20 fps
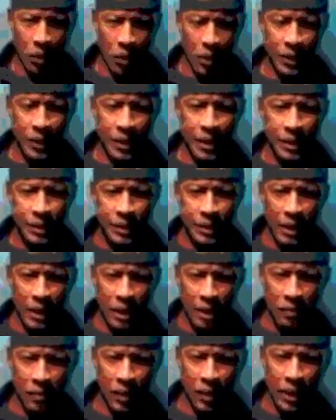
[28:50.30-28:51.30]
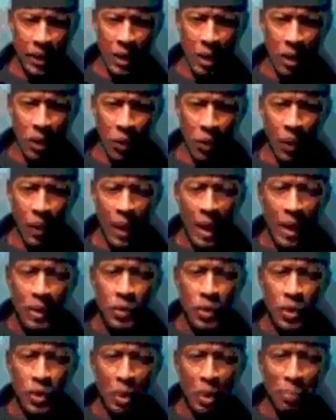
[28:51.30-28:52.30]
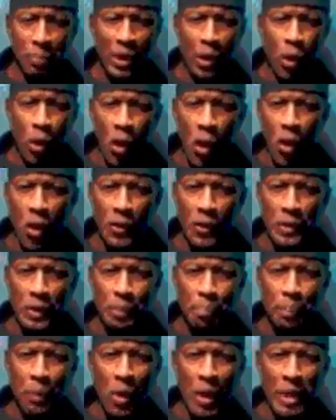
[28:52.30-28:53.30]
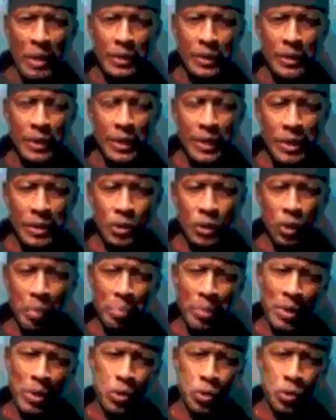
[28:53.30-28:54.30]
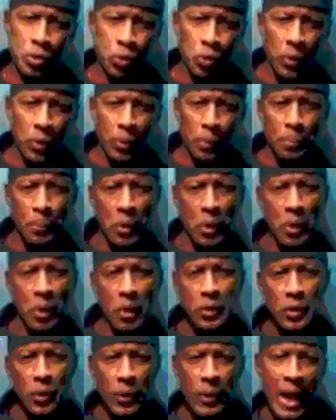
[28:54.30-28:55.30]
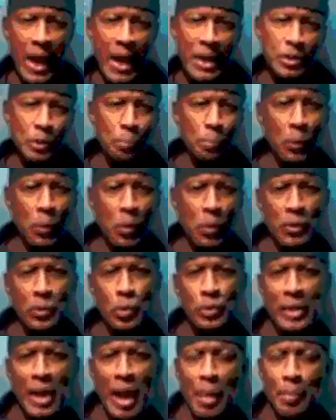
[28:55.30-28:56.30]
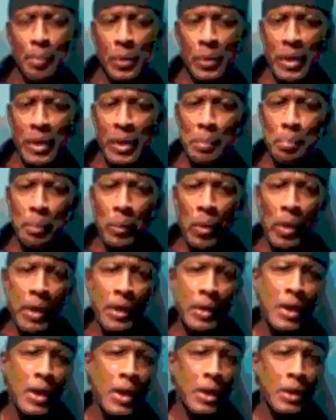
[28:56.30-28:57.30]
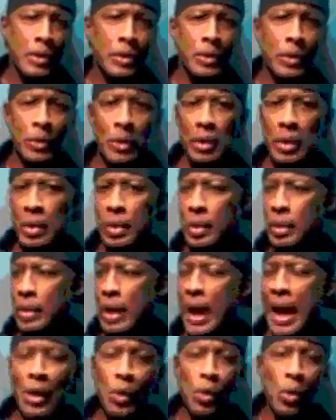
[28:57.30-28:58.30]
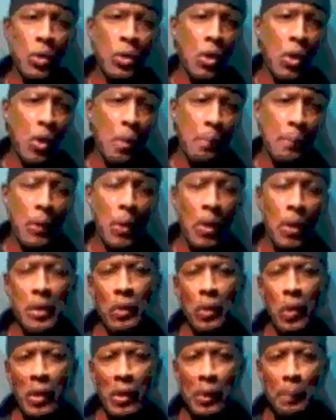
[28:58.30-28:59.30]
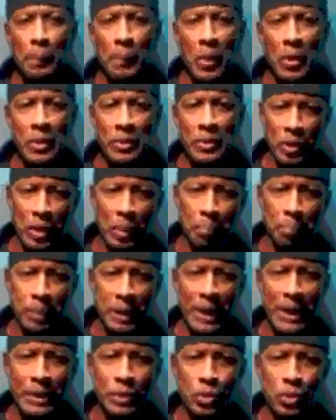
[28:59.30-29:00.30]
on this video. You're going to play all your parts to this. You're going to play your solo part, your caixa part, your tamborim part, your agogo part. All the parts you're going to play